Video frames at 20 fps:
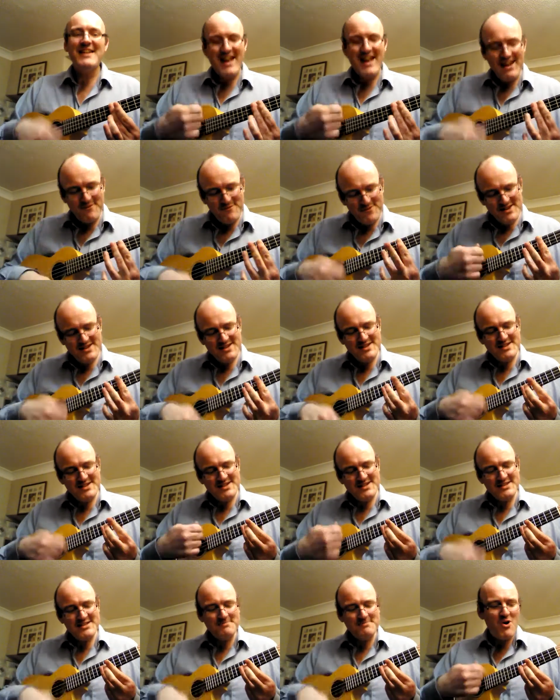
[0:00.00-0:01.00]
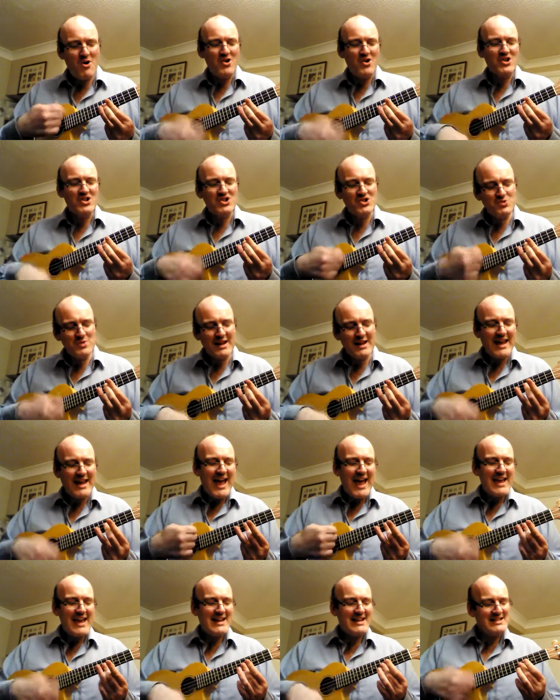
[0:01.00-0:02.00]
And if his books were
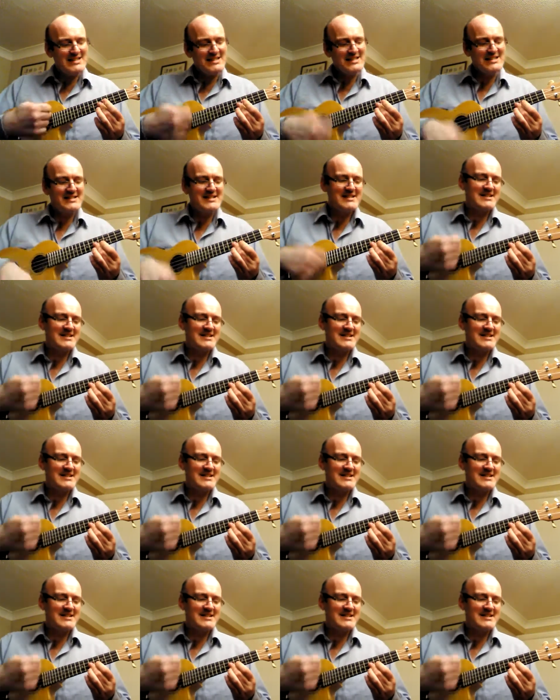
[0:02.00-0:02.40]
cakes,